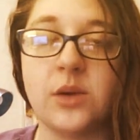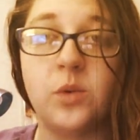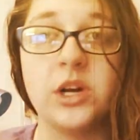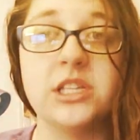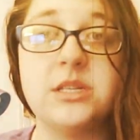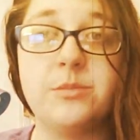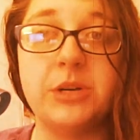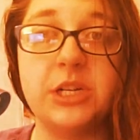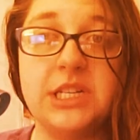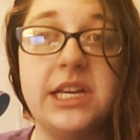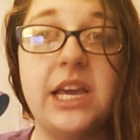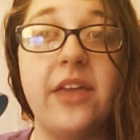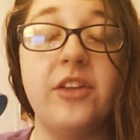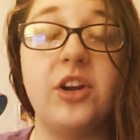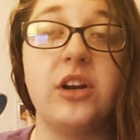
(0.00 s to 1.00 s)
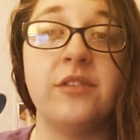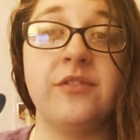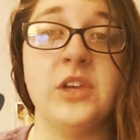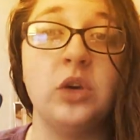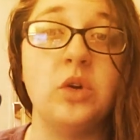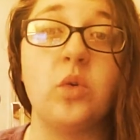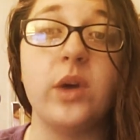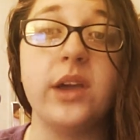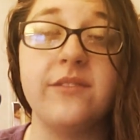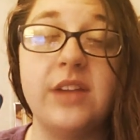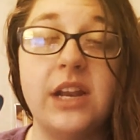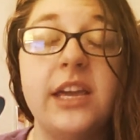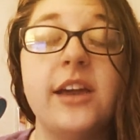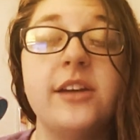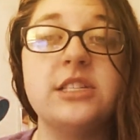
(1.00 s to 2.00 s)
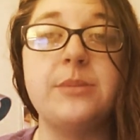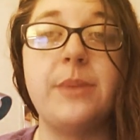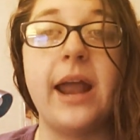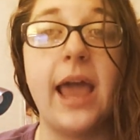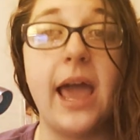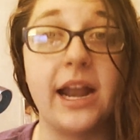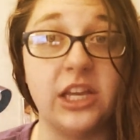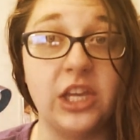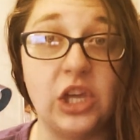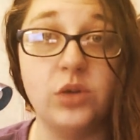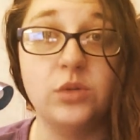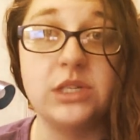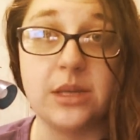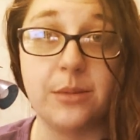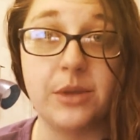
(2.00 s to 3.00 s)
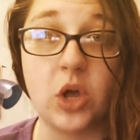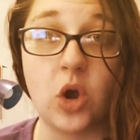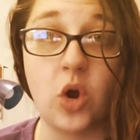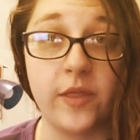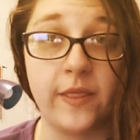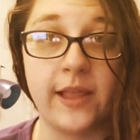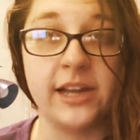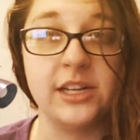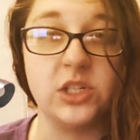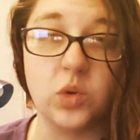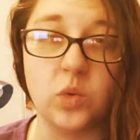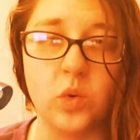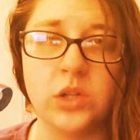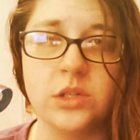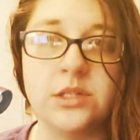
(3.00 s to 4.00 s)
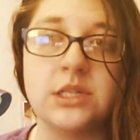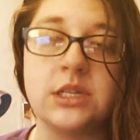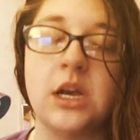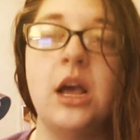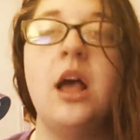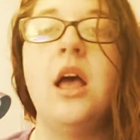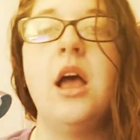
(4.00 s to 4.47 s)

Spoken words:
I wanted to put together a few quick videos about how to use some of the online tools